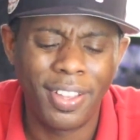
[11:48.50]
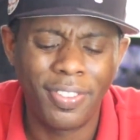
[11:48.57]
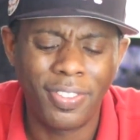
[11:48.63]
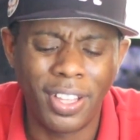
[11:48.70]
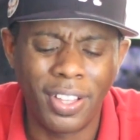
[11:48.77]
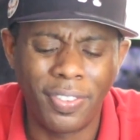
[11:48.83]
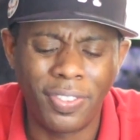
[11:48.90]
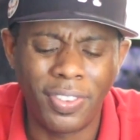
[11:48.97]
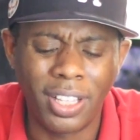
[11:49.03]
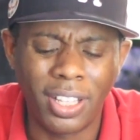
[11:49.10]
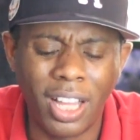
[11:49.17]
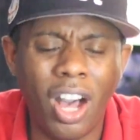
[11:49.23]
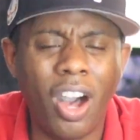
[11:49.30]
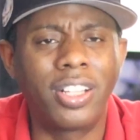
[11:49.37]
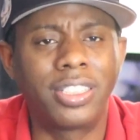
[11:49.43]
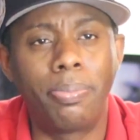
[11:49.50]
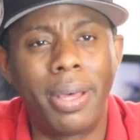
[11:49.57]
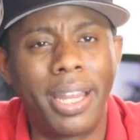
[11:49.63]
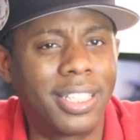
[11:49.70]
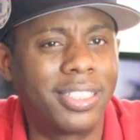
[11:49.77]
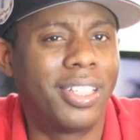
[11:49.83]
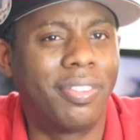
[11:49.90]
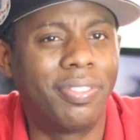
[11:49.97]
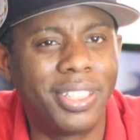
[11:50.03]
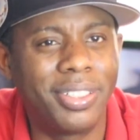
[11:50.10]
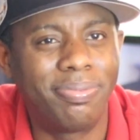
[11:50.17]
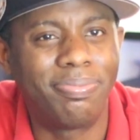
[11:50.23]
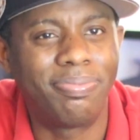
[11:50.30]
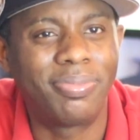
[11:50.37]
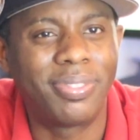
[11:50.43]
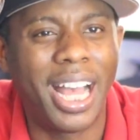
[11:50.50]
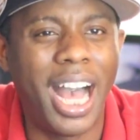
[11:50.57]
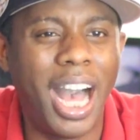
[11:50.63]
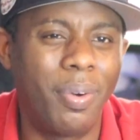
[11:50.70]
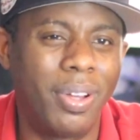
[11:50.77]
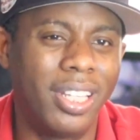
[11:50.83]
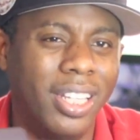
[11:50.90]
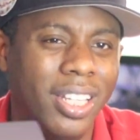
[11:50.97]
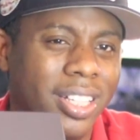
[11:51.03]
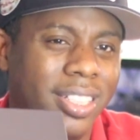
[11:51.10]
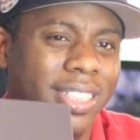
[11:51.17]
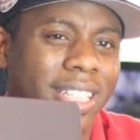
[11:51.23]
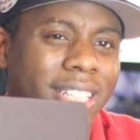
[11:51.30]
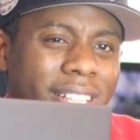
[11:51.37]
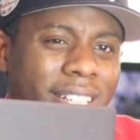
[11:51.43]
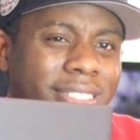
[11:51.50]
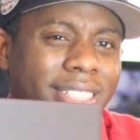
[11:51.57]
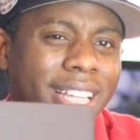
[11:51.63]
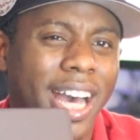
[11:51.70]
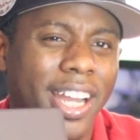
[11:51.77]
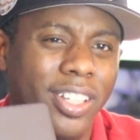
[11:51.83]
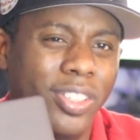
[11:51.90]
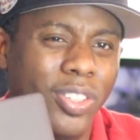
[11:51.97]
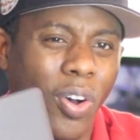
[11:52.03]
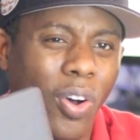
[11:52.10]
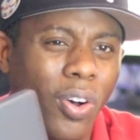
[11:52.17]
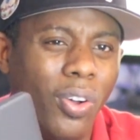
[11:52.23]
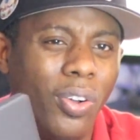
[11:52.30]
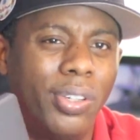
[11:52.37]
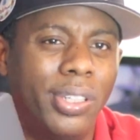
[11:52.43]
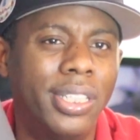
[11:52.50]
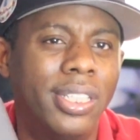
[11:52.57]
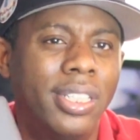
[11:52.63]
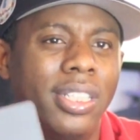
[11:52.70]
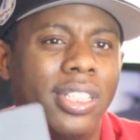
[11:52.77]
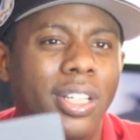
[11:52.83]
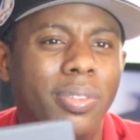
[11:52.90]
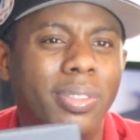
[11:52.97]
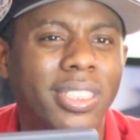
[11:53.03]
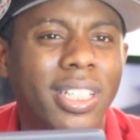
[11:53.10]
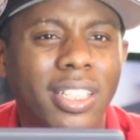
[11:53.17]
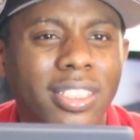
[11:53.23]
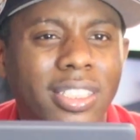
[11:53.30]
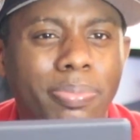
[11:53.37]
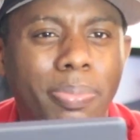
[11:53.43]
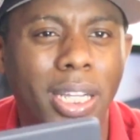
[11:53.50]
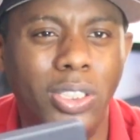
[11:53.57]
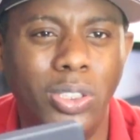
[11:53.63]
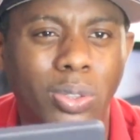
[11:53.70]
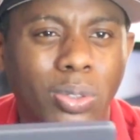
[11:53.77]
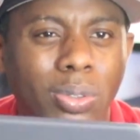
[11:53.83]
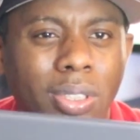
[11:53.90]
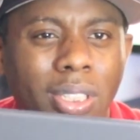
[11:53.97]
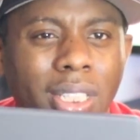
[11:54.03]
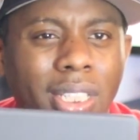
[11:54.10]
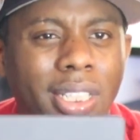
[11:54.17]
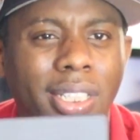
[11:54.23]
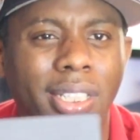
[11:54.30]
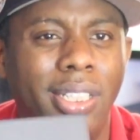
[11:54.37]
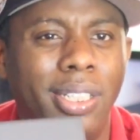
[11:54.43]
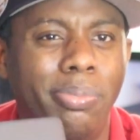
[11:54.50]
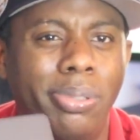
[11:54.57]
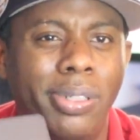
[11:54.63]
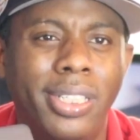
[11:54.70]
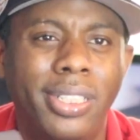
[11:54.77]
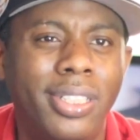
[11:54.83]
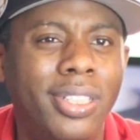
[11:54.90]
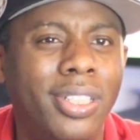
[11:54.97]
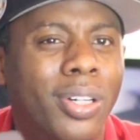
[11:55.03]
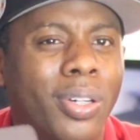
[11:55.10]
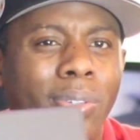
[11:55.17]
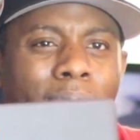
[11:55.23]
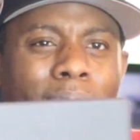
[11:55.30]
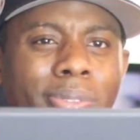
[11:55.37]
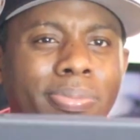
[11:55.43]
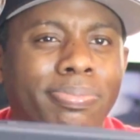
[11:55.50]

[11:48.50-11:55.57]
the cosmetics of it, how it looks kind of dull. You know, it's nothing special, but you know,